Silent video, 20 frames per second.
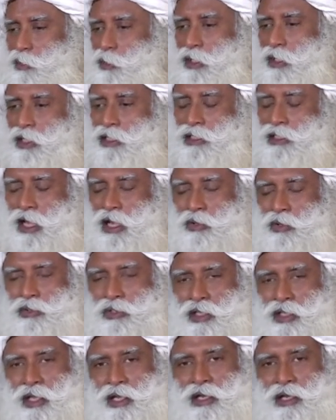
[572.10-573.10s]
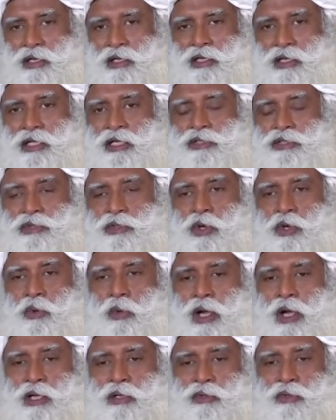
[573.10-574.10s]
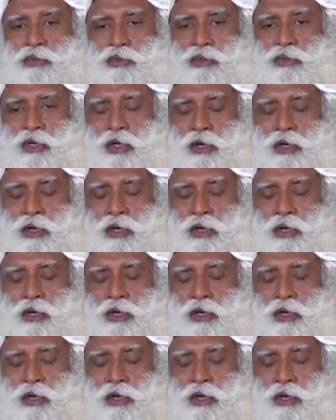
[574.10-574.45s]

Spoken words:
when it's out there, it has no value,